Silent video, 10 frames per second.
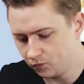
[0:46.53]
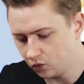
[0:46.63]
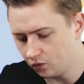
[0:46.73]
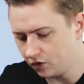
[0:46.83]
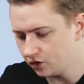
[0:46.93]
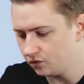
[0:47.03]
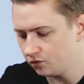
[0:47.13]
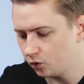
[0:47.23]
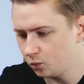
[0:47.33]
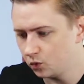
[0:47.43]
So first and
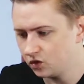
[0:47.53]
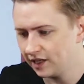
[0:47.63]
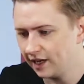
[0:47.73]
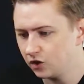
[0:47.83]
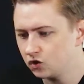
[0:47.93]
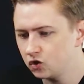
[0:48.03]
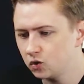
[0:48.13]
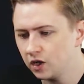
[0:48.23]
foremost, to get a true